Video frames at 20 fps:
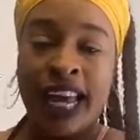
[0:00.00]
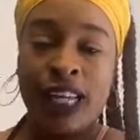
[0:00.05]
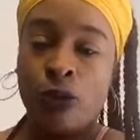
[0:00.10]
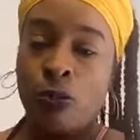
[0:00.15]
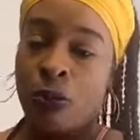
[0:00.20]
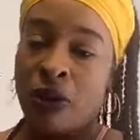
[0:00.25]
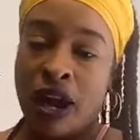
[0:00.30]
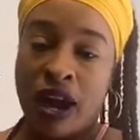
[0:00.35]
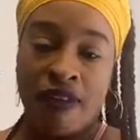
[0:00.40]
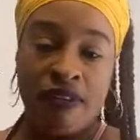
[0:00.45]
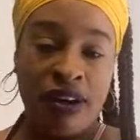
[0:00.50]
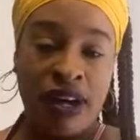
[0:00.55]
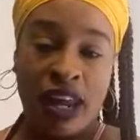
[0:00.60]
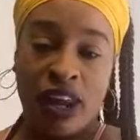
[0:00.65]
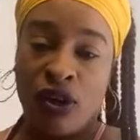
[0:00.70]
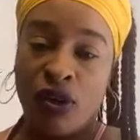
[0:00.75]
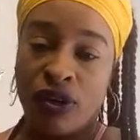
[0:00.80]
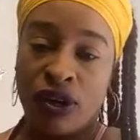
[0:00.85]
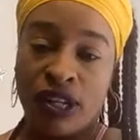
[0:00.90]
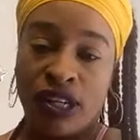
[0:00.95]
I pray every
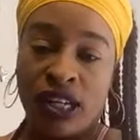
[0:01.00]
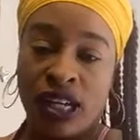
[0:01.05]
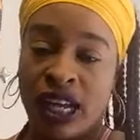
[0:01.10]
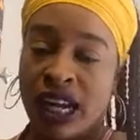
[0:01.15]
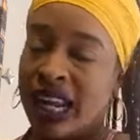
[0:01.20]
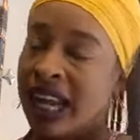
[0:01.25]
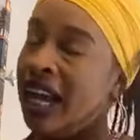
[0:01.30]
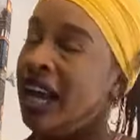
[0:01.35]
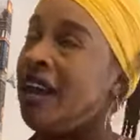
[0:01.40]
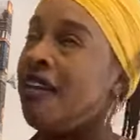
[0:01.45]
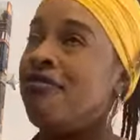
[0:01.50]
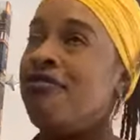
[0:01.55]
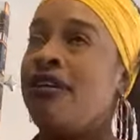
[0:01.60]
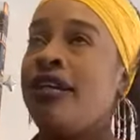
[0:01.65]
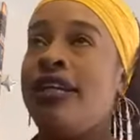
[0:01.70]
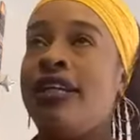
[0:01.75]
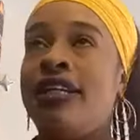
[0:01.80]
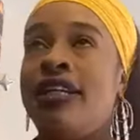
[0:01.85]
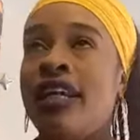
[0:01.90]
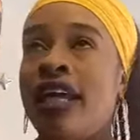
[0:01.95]
day you go to jail.
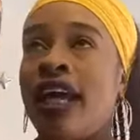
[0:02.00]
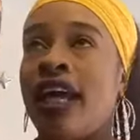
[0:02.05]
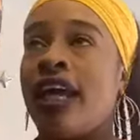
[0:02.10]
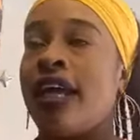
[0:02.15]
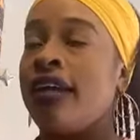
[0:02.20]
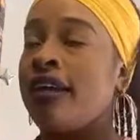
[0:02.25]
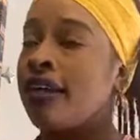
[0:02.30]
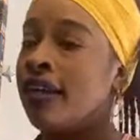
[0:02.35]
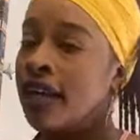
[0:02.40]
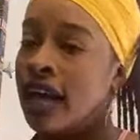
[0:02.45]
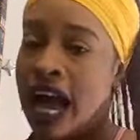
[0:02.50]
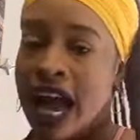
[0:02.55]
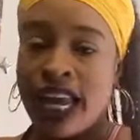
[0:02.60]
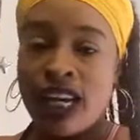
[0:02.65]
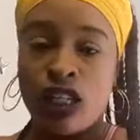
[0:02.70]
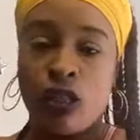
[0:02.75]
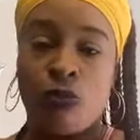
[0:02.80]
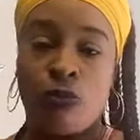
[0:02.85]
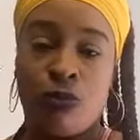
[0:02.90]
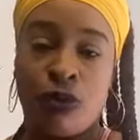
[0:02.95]
Every day.
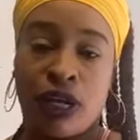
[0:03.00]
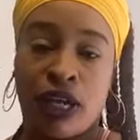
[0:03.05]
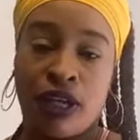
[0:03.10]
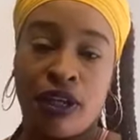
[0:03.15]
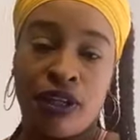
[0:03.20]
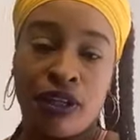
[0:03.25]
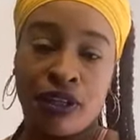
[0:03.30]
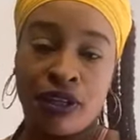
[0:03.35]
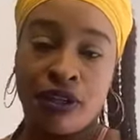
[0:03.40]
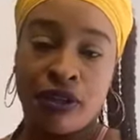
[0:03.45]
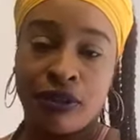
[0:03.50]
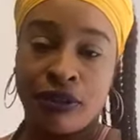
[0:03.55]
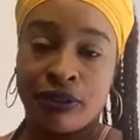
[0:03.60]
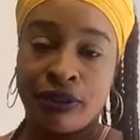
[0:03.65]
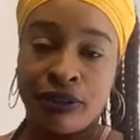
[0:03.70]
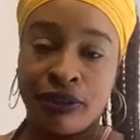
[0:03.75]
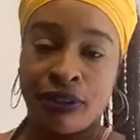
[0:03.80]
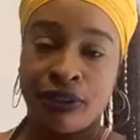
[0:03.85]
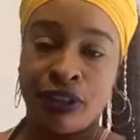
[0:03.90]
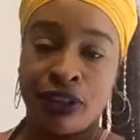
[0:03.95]
I just pray.
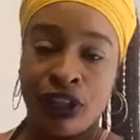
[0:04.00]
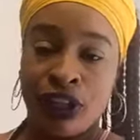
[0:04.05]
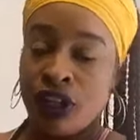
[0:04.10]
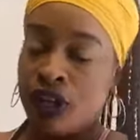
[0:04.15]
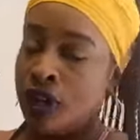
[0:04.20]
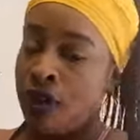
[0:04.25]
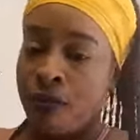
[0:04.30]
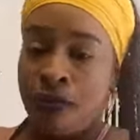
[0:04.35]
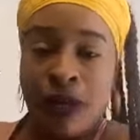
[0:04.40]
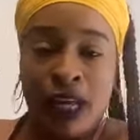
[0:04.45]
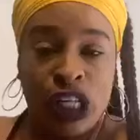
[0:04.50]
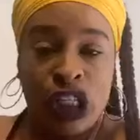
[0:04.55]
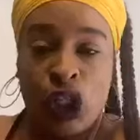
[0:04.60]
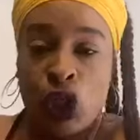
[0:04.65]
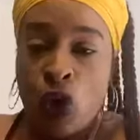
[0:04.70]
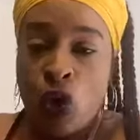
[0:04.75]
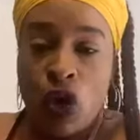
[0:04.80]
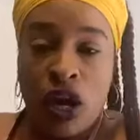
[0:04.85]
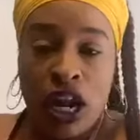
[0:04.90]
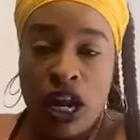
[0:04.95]

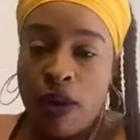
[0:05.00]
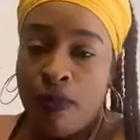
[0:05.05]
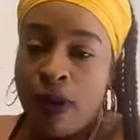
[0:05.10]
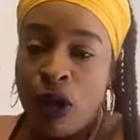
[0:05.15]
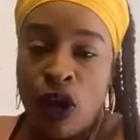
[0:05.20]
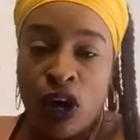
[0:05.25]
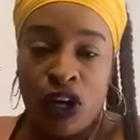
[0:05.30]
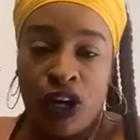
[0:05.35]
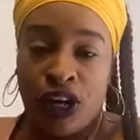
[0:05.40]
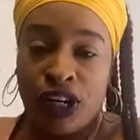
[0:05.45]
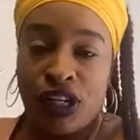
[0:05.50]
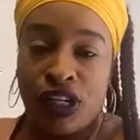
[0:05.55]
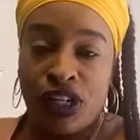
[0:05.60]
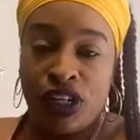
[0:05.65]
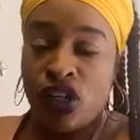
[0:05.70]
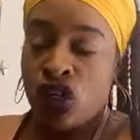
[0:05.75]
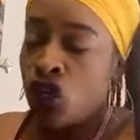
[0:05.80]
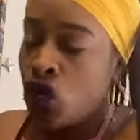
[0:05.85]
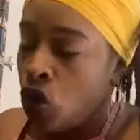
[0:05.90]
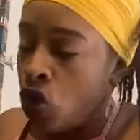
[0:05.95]
Because you don't need to be on
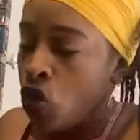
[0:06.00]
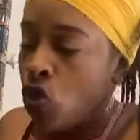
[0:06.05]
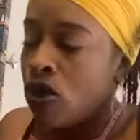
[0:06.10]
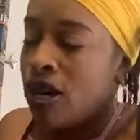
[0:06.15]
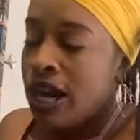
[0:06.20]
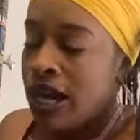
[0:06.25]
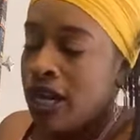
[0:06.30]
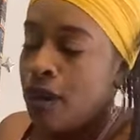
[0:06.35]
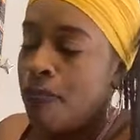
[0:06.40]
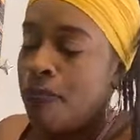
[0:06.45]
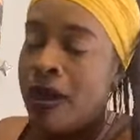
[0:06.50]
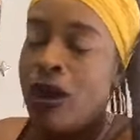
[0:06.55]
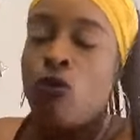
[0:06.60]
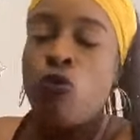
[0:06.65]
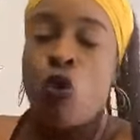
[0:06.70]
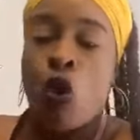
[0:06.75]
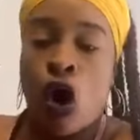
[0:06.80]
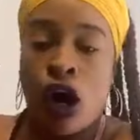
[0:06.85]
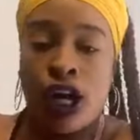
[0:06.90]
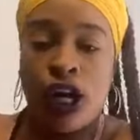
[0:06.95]
earth. You don't need to
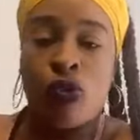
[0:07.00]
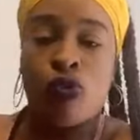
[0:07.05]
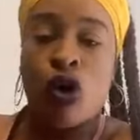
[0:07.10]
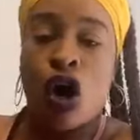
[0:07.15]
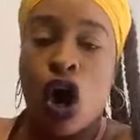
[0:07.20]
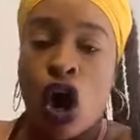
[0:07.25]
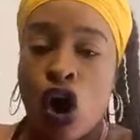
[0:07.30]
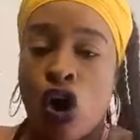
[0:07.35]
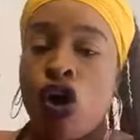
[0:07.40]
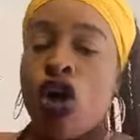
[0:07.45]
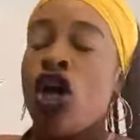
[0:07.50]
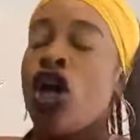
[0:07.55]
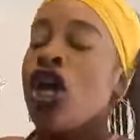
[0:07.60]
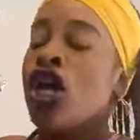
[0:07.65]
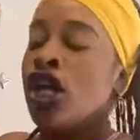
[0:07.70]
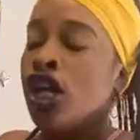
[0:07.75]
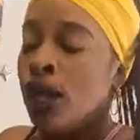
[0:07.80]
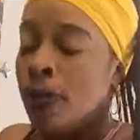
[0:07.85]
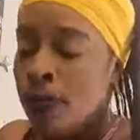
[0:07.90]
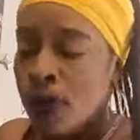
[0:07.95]
be walking around
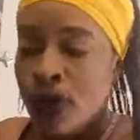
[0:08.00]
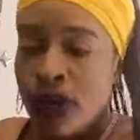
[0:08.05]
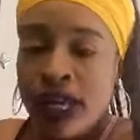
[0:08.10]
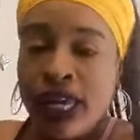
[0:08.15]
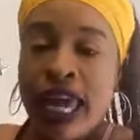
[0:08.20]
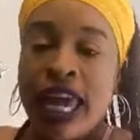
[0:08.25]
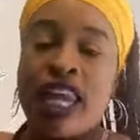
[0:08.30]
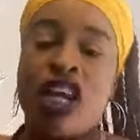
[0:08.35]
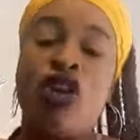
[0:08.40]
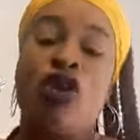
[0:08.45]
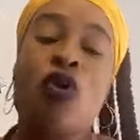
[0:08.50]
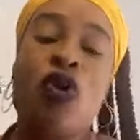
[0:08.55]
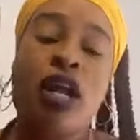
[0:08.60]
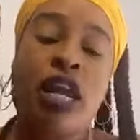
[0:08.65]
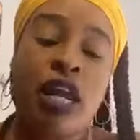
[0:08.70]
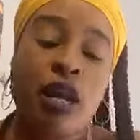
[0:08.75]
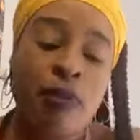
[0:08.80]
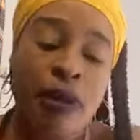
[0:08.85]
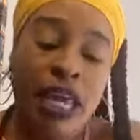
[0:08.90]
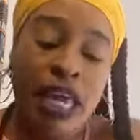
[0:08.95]
communicating. You
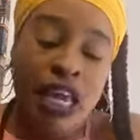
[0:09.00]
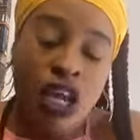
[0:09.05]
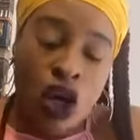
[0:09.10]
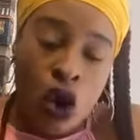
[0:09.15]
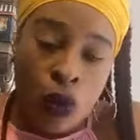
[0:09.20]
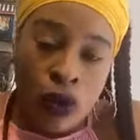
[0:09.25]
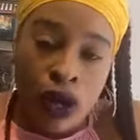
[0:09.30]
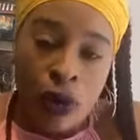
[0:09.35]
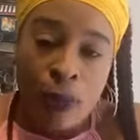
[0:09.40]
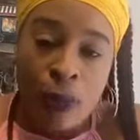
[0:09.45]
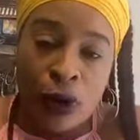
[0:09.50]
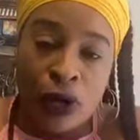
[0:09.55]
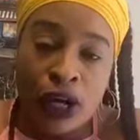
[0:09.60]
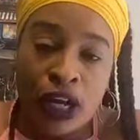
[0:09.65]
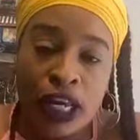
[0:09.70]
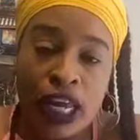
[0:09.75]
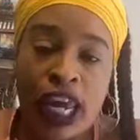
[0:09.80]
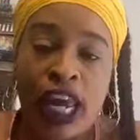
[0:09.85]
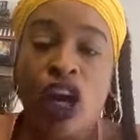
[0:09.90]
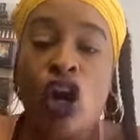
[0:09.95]
don't need to be going to
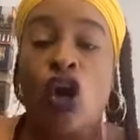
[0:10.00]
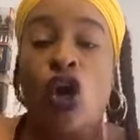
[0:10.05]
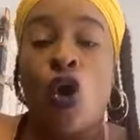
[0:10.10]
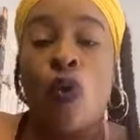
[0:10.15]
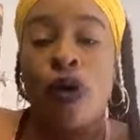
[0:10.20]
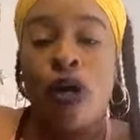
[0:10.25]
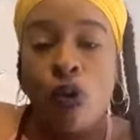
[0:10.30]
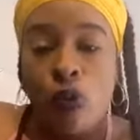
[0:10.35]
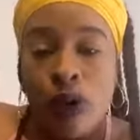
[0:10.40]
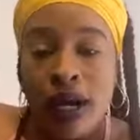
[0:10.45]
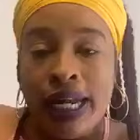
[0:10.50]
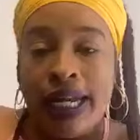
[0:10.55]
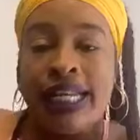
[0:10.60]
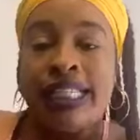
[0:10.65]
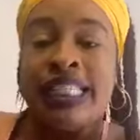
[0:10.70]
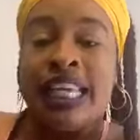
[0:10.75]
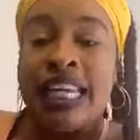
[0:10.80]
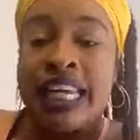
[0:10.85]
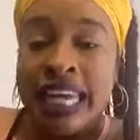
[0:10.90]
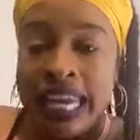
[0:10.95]
Burger King or going to
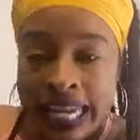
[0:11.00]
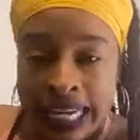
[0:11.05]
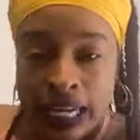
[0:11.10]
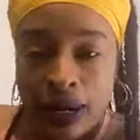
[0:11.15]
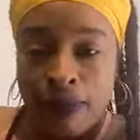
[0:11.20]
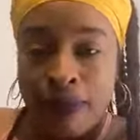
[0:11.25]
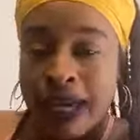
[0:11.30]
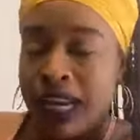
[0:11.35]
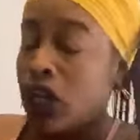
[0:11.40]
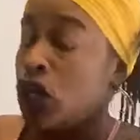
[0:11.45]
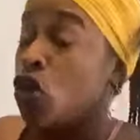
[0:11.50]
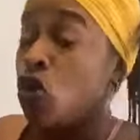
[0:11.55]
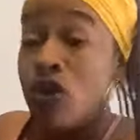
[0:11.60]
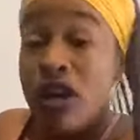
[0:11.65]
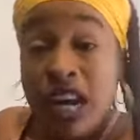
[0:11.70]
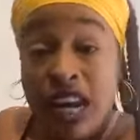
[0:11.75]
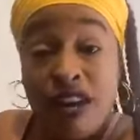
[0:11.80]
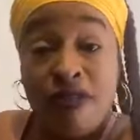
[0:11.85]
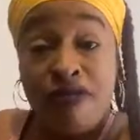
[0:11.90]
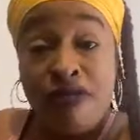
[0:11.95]
Wendy's and eating a meal. You
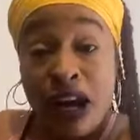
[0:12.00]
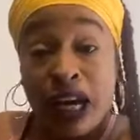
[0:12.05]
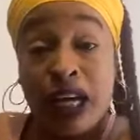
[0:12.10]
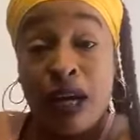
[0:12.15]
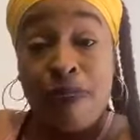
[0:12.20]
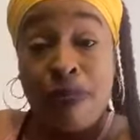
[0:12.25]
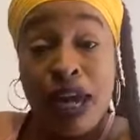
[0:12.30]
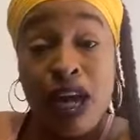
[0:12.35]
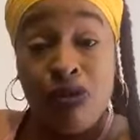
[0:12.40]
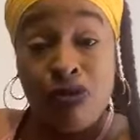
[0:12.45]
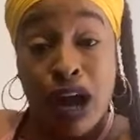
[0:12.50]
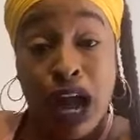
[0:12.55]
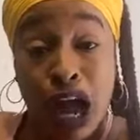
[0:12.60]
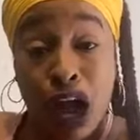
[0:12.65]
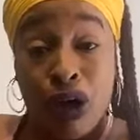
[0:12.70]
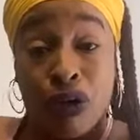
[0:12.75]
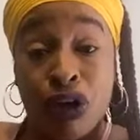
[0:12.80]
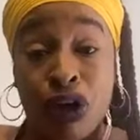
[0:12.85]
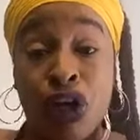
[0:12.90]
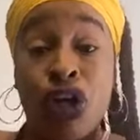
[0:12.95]
don't need to fucking be
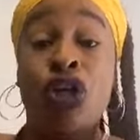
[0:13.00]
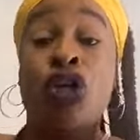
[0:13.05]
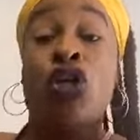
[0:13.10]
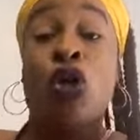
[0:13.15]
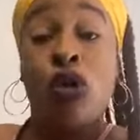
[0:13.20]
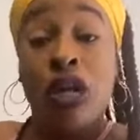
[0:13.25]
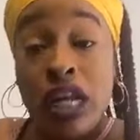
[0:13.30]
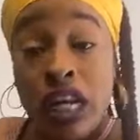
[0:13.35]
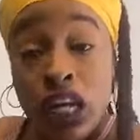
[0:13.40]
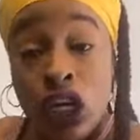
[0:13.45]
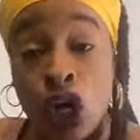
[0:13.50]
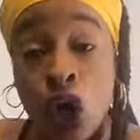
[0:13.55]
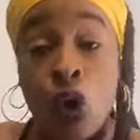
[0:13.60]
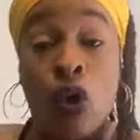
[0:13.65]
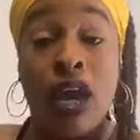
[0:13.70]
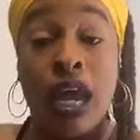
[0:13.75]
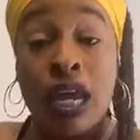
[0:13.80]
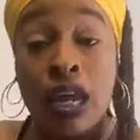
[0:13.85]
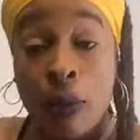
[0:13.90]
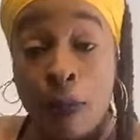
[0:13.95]
around. You need to
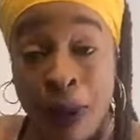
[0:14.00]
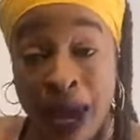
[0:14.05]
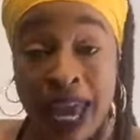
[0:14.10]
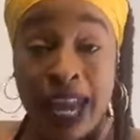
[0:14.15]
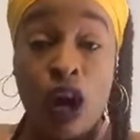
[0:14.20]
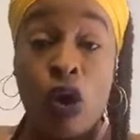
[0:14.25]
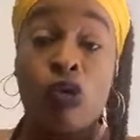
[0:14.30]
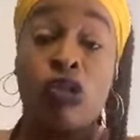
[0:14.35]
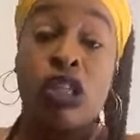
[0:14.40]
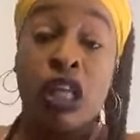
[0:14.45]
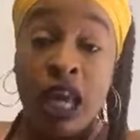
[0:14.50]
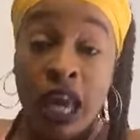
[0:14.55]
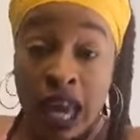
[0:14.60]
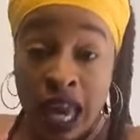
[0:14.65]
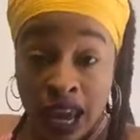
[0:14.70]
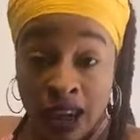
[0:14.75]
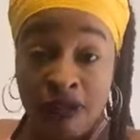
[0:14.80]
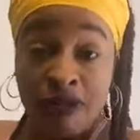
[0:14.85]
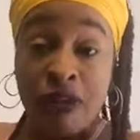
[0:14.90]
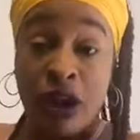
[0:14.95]
go in the penthouse
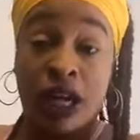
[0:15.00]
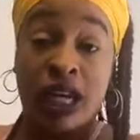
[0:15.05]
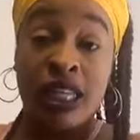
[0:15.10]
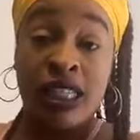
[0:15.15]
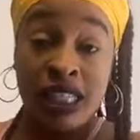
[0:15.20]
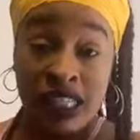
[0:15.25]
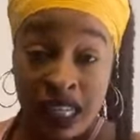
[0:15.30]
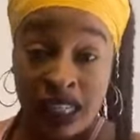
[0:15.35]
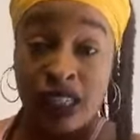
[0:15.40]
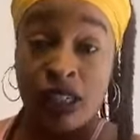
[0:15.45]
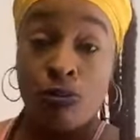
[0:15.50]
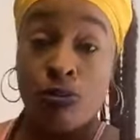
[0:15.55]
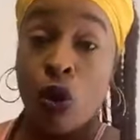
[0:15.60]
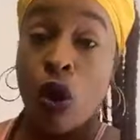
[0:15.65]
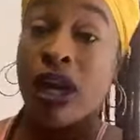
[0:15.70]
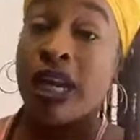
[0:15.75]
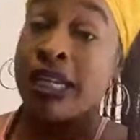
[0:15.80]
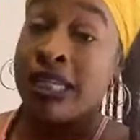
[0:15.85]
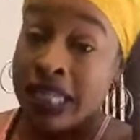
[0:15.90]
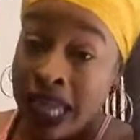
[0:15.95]
and fucking sit
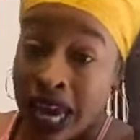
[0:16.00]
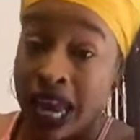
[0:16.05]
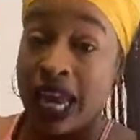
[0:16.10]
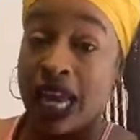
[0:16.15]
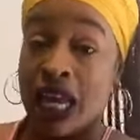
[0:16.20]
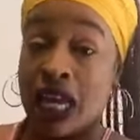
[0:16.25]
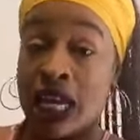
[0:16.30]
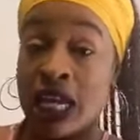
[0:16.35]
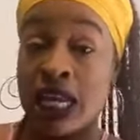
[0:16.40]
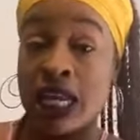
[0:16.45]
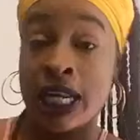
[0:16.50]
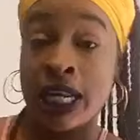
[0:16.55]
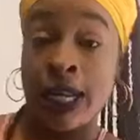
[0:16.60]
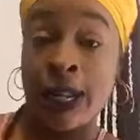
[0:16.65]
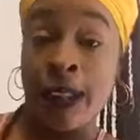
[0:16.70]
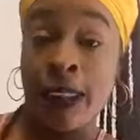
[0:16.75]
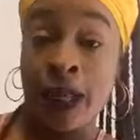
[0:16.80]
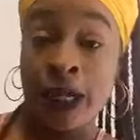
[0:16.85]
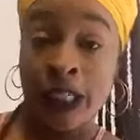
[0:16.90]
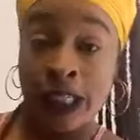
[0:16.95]
small and think.
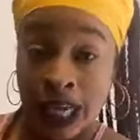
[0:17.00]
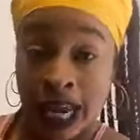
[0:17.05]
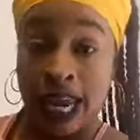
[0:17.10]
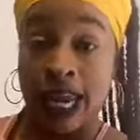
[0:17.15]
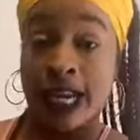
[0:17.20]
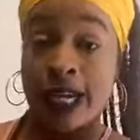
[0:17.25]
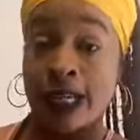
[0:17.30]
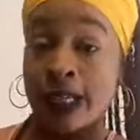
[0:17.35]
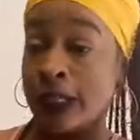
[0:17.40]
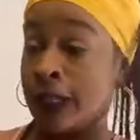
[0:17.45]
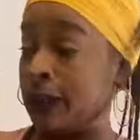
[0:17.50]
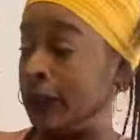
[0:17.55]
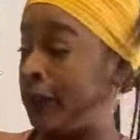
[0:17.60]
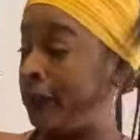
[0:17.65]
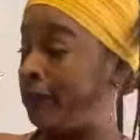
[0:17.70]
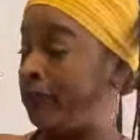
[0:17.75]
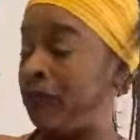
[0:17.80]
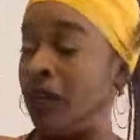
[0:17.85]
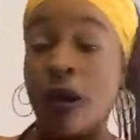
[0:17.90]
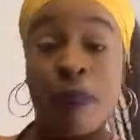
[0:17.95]
Think
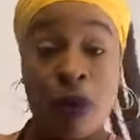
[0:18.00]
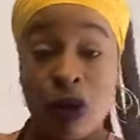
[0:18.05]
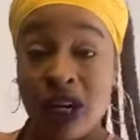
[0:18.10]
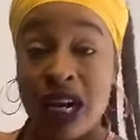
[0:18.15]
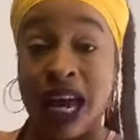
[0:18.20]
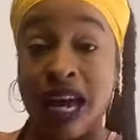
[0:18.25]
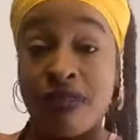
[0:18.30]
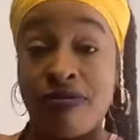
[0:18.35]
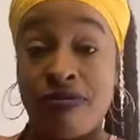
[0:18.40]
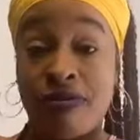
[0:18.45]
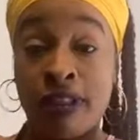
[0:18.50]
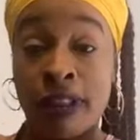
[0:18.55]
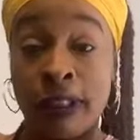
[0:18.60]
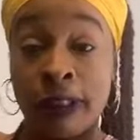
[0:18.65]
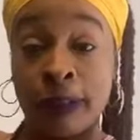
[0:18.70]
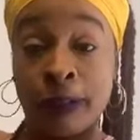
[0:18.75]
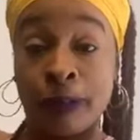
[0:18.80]
about life.